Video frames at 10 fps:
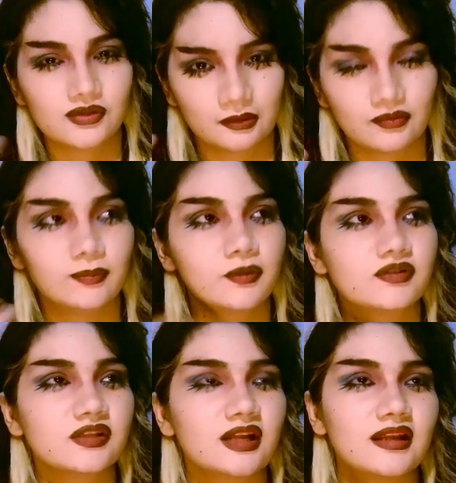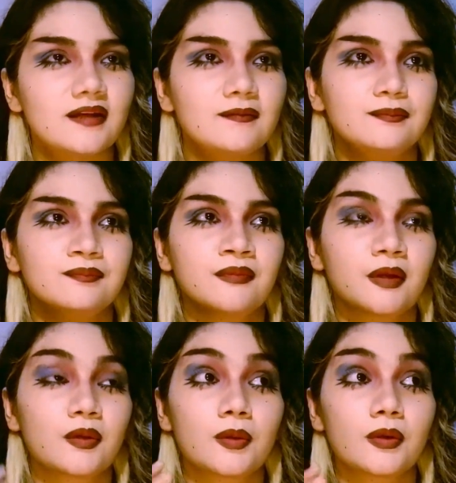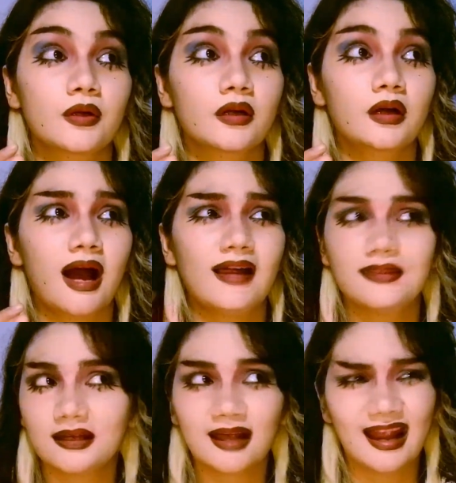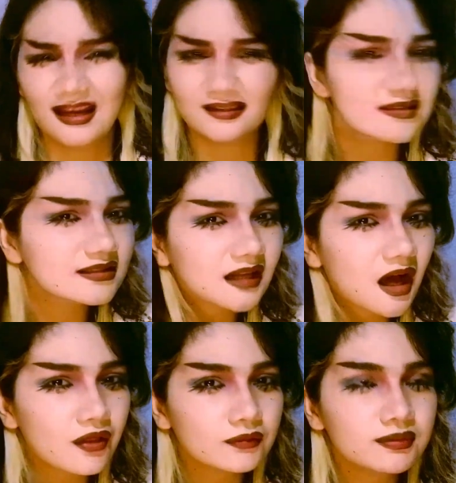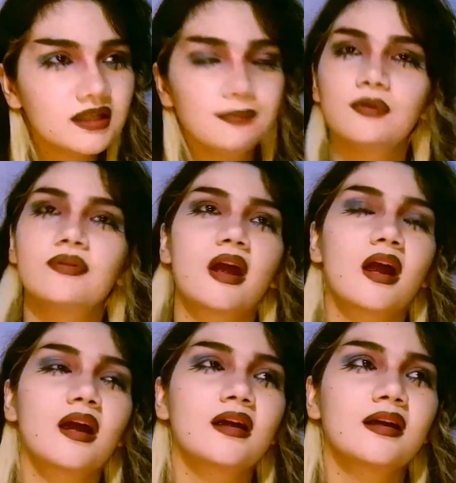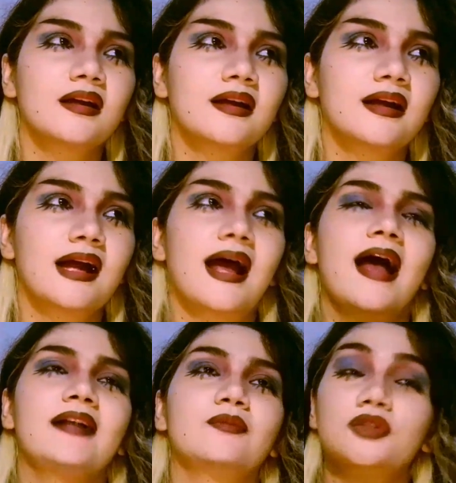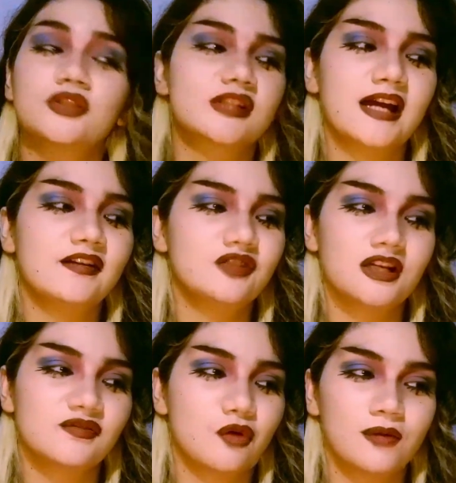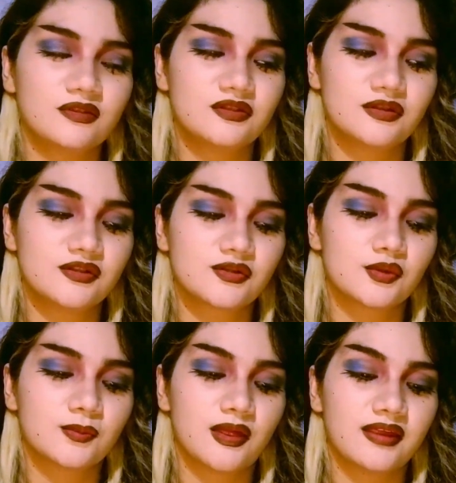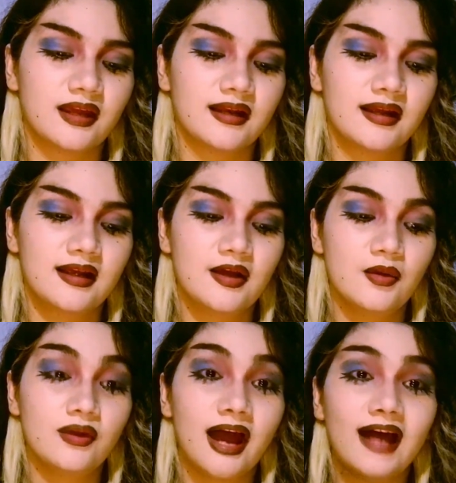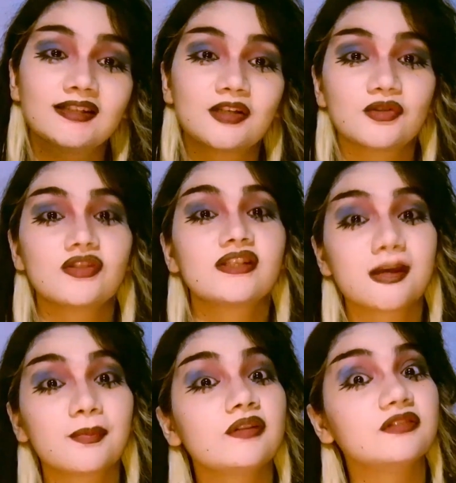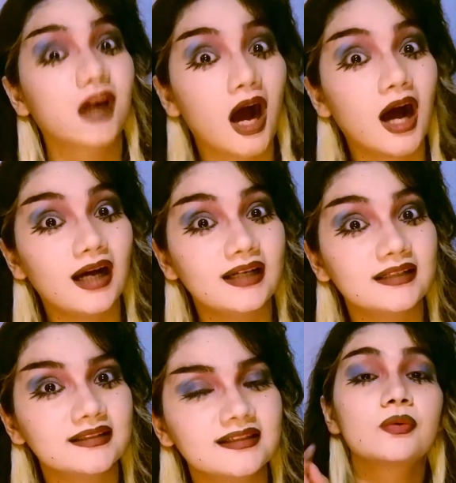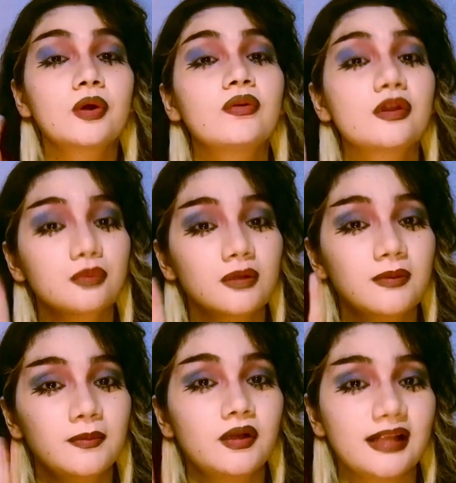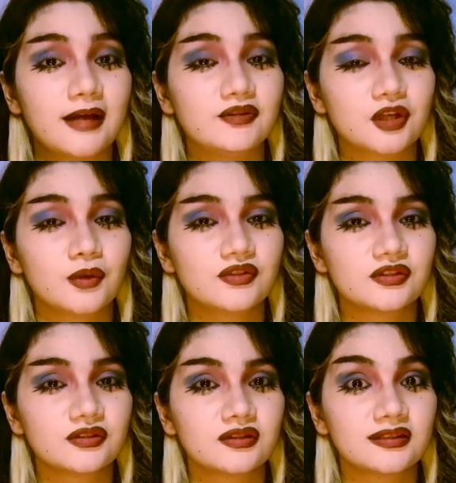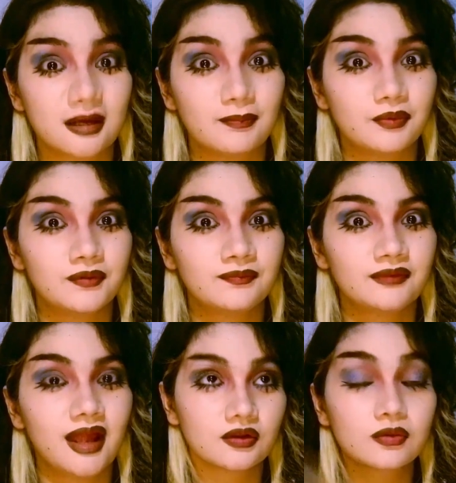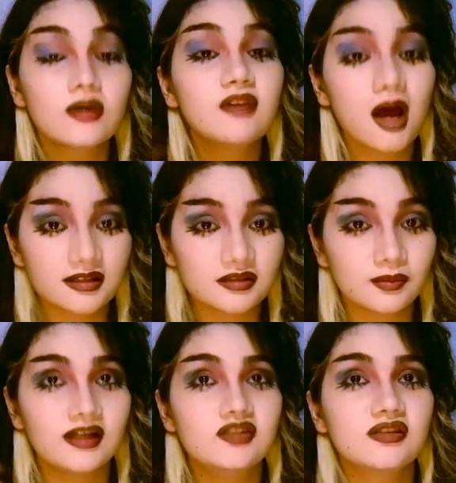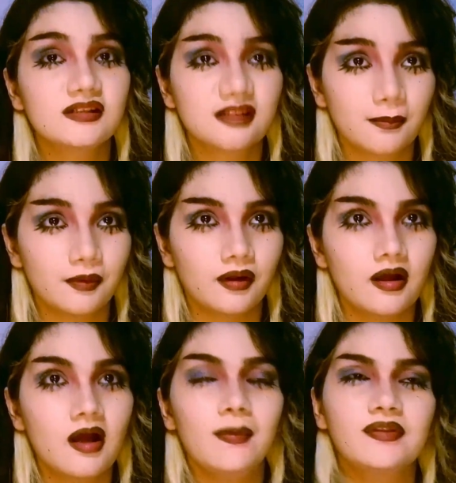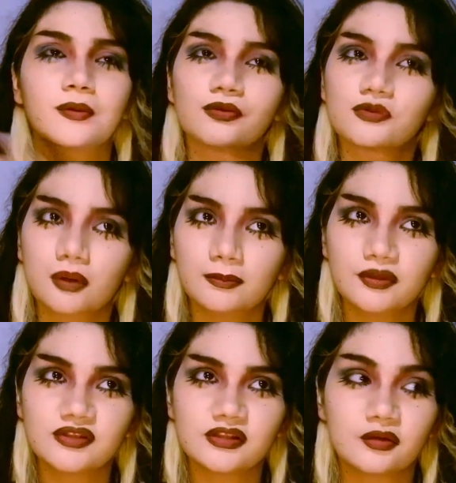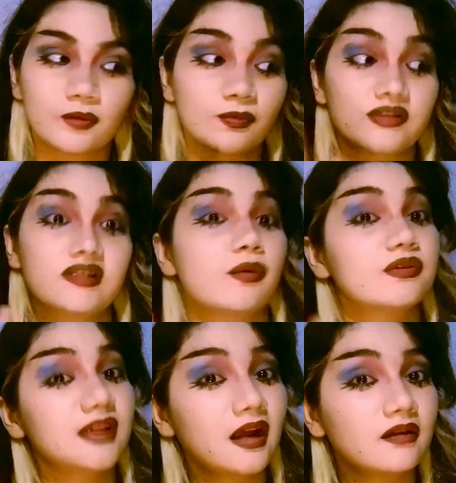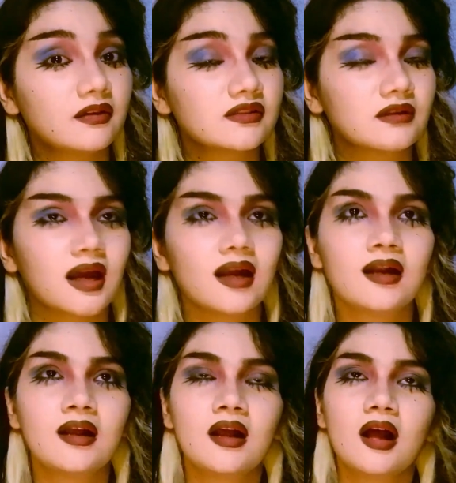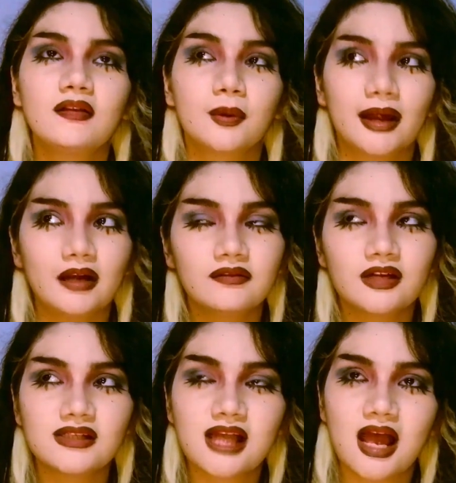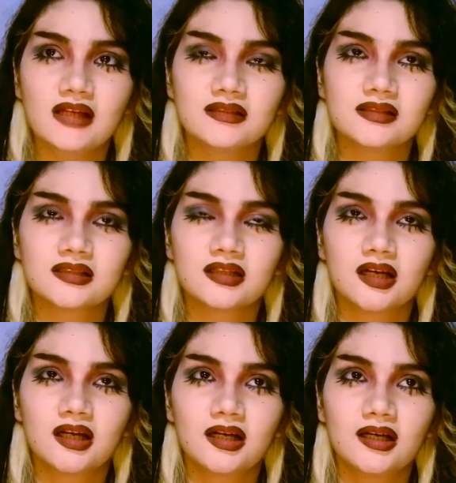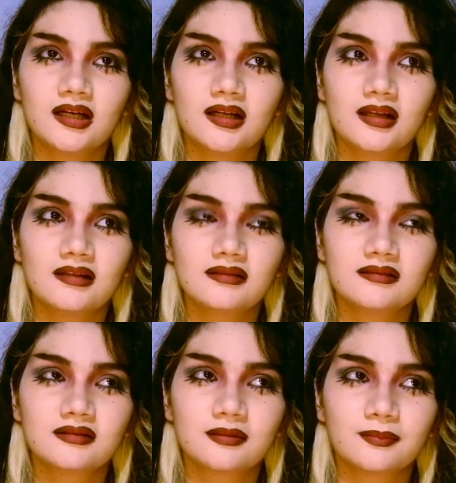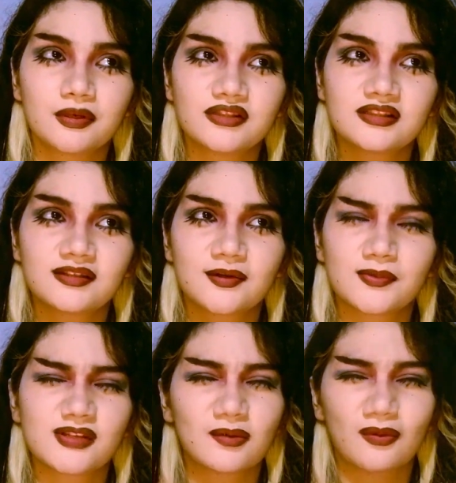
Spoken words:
like a real person. And then there were, I think, 8 other people there. And we just kind of transformed into this group, and then we had to go to the temple of God. There were only 3 people allowed to go into the temple. The 3 of us went into the temple, but there was one person in the group, because there was 8 of us, right? There were 8 of us, and the person in the group was like,